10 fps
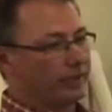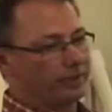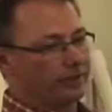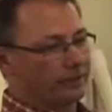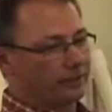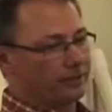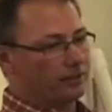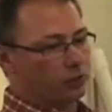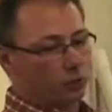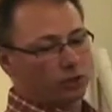and
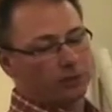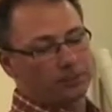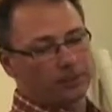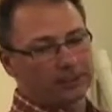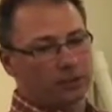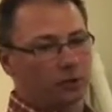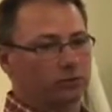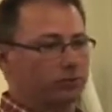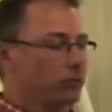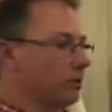
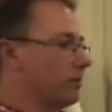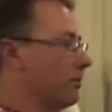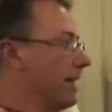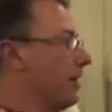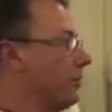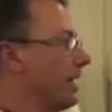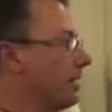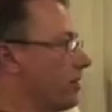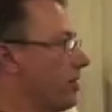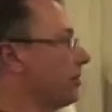you'll compare
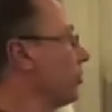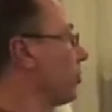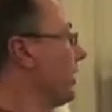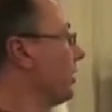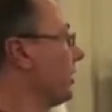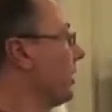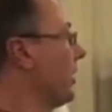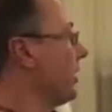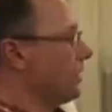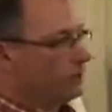that concentration
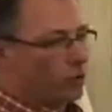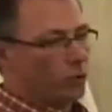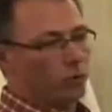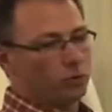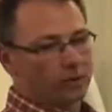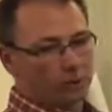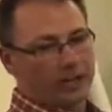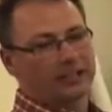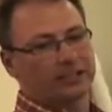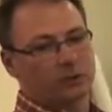to a
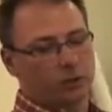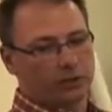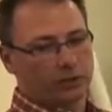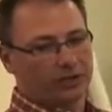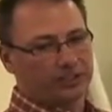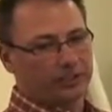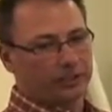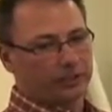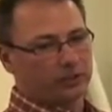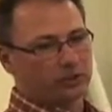regulatory
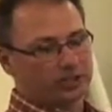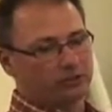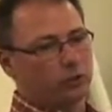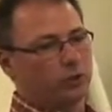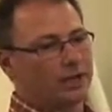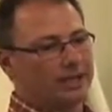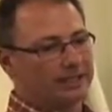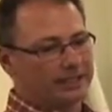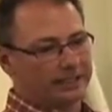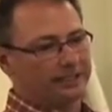criteria, which gives you an
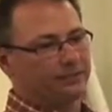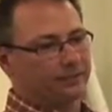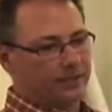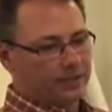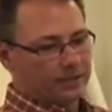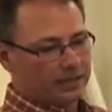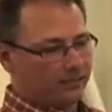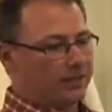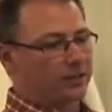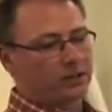idea
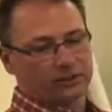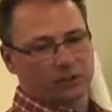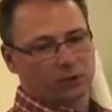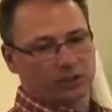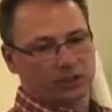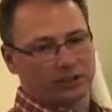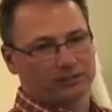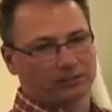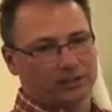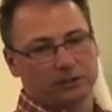if that
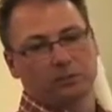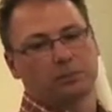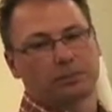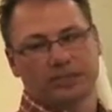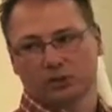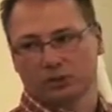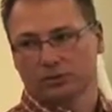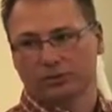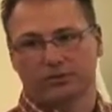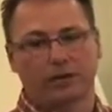concentration, there's a
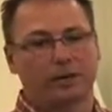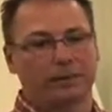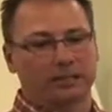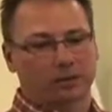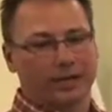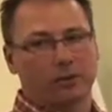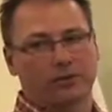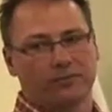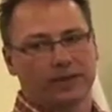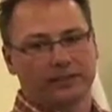potential environmental or
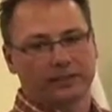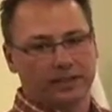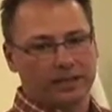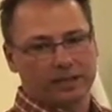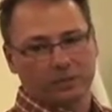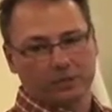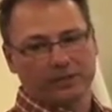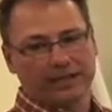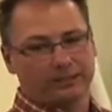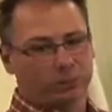health effect
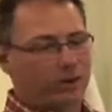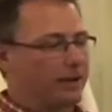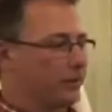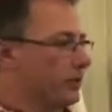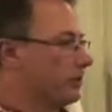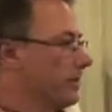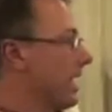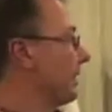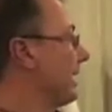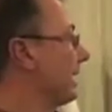with that parameter
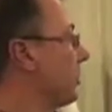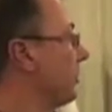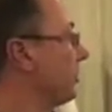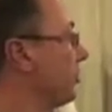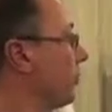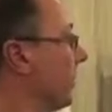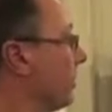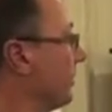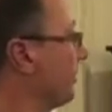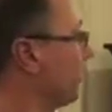at that concentration.